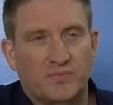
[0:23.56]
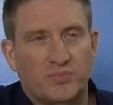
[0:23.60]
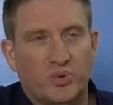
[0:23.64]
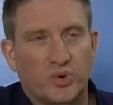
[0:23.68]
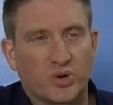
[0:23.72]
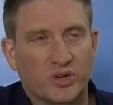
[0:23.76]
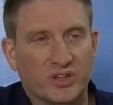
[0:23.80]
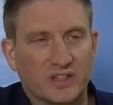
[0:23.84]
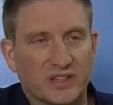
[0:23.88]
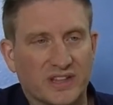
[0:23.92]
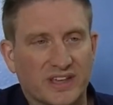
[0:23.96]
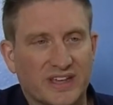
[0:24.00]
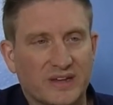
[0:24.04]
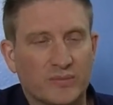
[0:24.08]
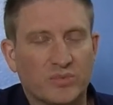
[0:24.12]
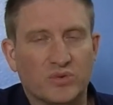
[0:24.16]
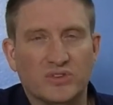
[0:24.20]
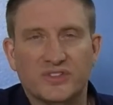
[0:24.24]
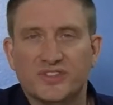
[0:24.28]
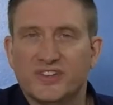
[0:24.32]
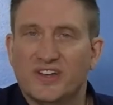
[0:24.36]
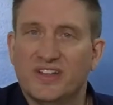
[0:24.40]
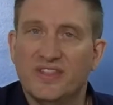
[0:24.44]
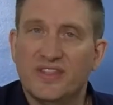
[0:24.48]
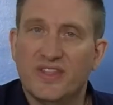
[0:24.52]
put
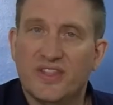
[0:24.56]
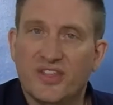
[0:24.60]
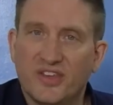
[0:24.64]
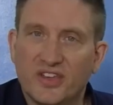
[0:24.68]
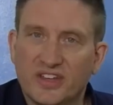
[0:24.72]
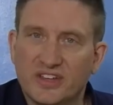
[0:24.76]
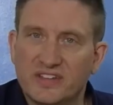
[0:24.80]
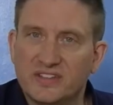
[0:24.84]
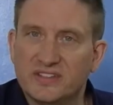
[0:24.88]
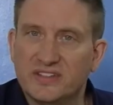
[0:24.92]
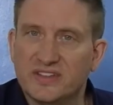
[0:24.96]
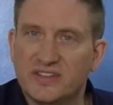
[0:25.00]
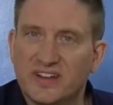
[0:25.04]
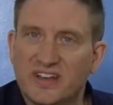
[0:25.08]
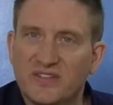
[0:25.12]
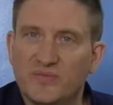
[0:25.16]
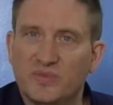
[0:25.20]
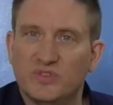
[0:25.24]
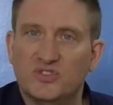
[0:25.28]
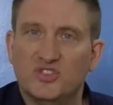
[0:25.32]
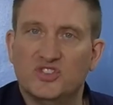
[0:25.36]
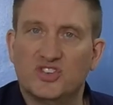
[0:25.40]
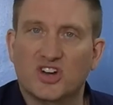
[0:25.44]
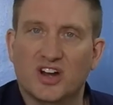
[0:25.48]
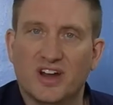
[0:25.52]
labels on things that I've
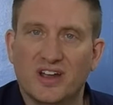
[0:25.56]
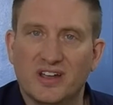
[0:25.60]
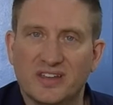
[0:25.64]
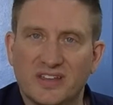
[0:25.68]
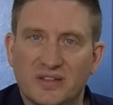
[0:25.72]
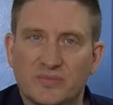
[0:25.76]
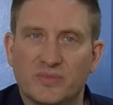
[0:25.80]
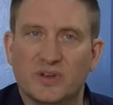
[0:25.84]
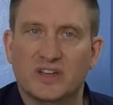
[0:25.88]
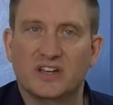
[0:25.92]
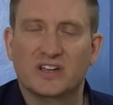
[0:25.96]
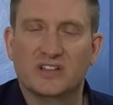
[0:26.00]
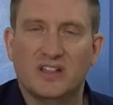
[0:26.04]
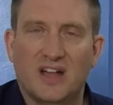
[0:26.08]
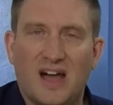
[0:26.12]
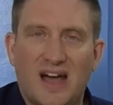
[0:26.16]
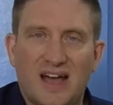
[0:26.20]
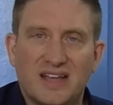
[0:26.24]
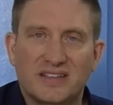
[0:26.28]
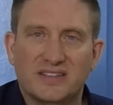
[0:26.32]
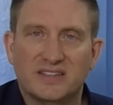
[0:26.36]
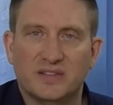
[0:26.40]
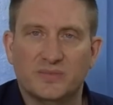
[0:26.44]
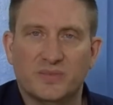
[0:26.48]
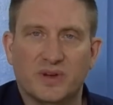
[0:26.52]
been trying in my
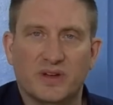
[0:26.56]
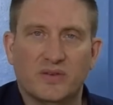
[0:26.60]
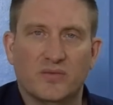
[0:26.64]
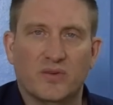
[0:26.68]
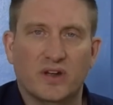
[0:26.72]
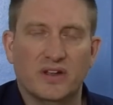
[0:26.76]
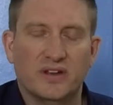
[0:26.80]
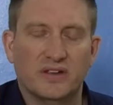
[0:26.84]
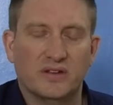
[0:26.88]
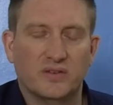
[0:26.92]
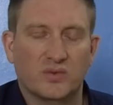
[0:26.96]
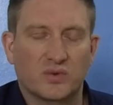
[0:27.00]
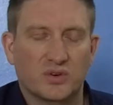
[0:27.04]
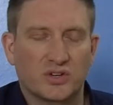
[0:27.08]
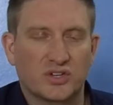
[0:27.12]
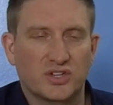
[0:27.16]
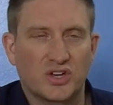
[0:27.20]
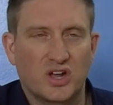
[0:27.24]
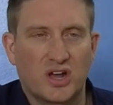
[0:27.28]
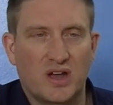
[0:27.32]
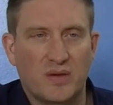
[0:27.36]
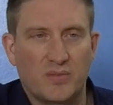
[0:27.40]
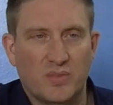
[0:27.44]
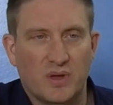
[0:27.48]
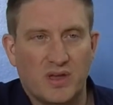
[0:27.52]
class, in my writing
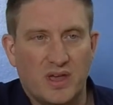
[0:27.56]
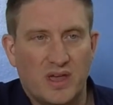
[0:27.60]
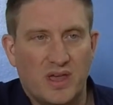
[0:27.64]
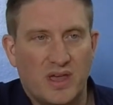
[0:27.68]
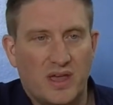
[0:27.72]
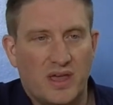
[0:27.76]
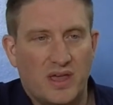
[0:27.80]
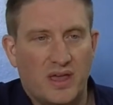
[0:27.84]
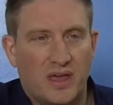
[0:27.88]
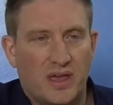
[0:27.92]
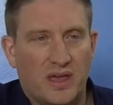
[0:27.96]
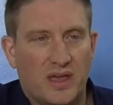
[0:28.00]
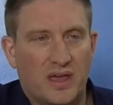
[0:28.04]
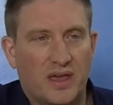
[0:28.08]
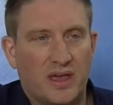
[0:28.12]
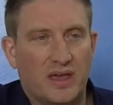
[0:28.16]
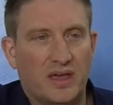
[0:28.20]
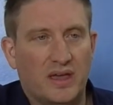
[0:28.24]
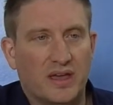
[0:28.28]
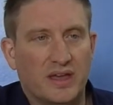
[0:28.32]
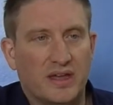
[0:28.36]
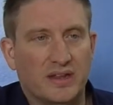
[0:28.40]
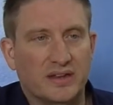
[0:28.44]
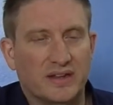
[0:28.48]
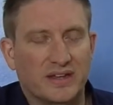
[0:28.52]
workshop.
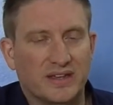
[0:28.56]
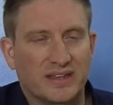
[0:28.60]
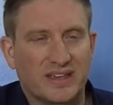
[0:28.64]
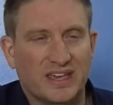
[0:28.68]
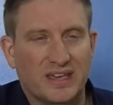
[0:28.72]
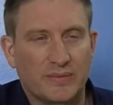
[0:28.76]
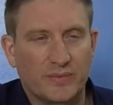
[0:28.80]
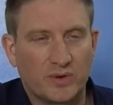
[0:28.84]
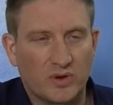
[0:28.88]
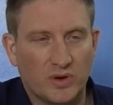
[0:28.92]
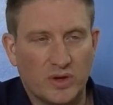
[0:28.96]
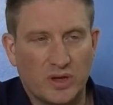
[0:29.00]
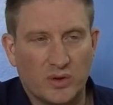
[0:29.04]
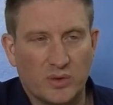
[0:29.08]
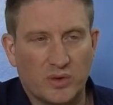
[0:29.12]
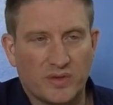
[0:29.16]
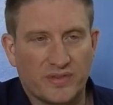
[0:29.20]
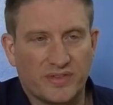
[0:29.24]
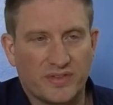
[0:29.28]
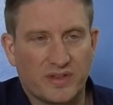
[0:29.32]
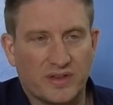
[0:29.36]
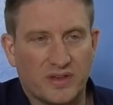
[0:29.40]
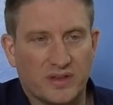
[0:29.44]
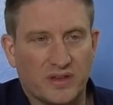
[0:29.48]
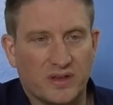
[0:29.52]
And I came away
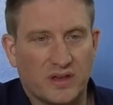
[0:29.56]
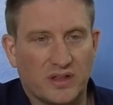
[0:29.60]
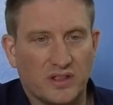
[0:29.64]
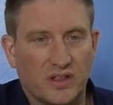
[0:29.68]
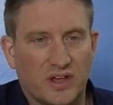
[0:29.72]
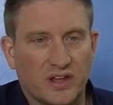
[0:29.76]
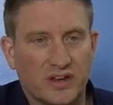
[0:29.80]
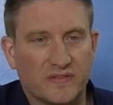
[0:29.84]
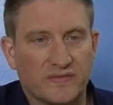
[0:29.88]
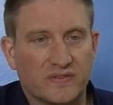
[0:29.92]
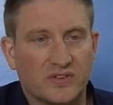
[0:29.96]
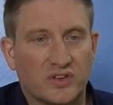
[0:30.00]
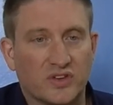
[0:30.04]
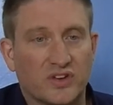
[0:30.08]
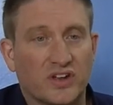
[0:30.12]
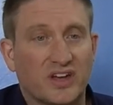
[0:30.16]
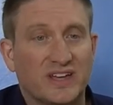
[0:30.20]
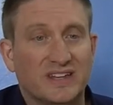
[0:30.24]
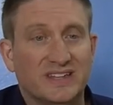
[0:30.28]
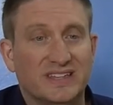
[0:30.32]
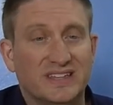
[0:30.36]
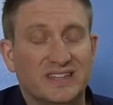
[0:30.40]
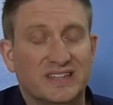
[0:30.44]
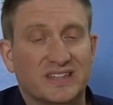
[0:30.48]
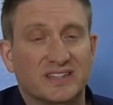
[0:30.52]
with a lot of good
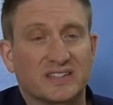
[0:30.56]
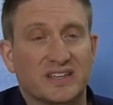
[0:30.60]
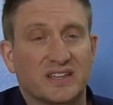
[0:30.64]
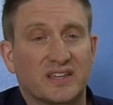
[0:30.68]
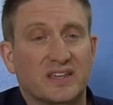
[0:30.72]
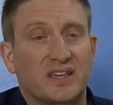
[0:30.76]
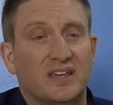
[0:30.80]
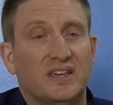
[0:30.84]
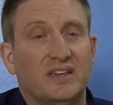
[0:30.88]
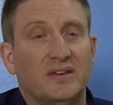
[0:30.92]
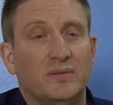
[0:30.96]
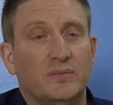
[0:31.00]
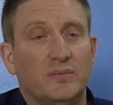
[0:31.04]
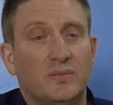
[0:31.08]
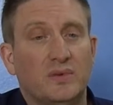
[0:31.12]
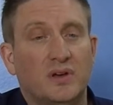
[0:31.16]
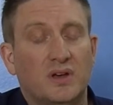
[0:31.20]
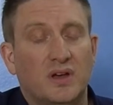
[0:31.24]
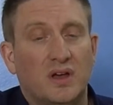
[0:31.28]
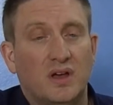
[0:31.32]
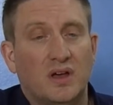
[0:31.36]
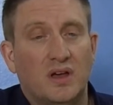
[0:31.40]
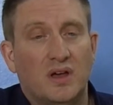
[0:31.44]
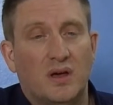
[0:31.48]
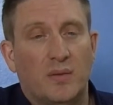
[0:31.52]
ideas. I came
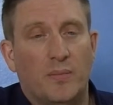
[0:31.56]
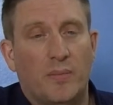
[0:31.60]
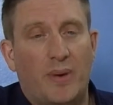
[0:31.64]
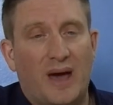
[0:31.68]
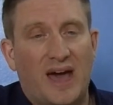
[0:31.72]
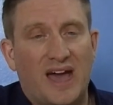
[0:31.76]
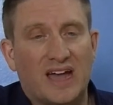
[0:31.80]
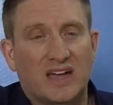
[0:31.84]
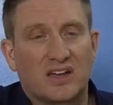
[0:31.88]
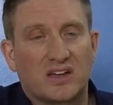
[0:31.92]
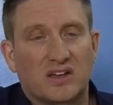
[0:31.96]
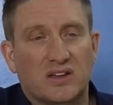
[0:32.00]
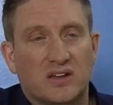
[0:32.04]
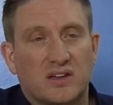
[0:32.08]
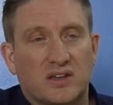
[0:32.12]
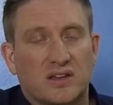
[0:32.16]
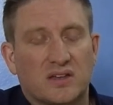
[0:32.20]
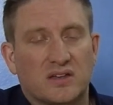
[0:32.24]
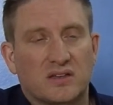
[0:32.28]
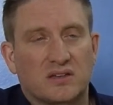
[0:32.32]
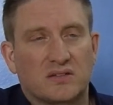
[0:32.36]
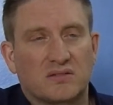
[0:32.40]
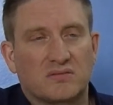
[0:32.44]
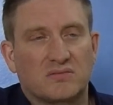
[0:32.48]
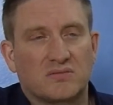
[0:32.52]
back
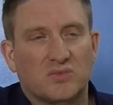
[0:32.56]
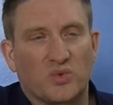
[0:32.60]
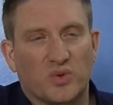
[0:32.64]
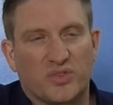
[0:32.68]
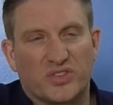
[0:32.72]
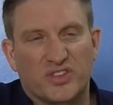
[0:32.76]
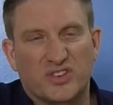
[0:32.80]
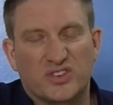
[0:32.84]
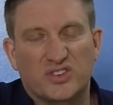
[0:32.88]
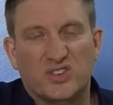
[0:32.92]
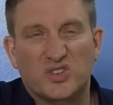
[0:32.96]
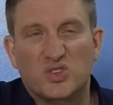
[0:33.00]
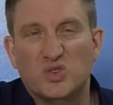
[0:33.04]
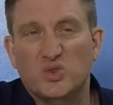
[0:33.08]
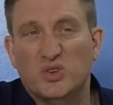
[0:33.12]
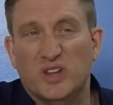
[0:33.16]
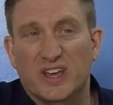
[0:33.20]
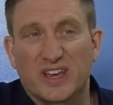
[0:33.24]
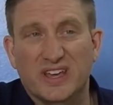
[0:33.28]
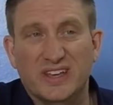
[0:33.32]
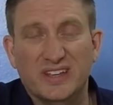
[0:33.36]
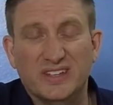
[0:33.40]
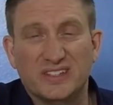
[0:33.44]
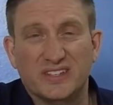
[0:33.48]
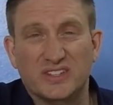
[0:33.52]
within 2
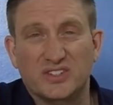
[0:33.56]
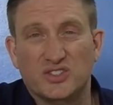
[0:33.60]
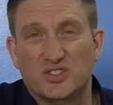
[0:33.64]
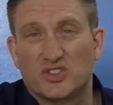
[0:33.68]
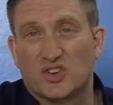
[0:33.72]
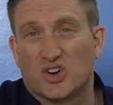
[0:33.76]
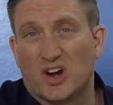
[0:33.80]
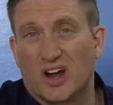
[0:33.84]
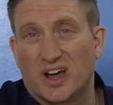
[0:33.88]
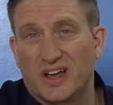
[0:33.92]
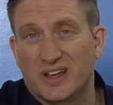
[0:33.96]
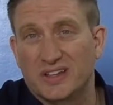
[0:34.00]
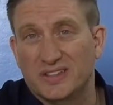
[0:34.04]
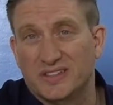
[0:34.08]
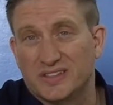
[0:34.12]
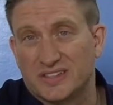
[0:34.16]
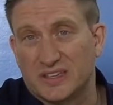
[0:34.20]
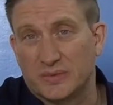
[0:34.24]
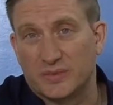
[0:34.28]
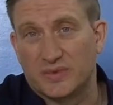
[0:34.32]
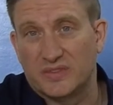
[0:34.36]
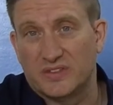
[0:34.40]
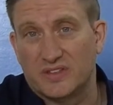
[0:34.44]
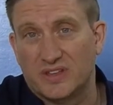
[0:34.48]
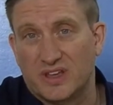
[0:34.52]
days and tried
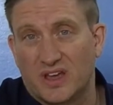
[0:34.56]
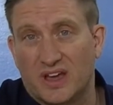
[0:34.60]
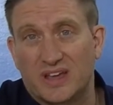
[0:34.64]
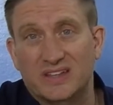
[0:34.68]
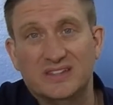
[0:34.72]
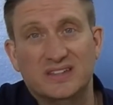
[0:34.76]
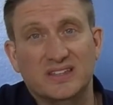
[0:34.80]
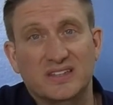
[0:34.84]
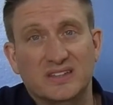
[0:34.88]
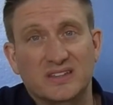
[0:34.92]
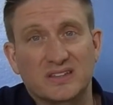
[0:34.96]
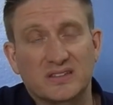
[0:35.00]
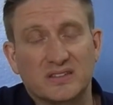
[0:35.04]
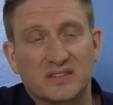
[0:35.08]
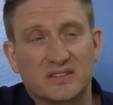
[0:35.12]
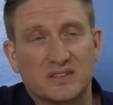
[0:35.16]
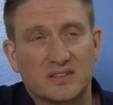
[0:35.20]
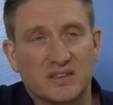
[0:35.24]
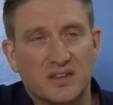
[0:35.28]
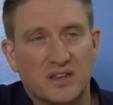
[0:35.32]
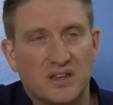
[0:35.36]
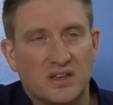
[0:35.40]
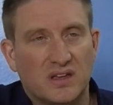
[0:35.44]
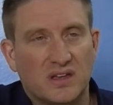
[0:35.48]
some of the ideas,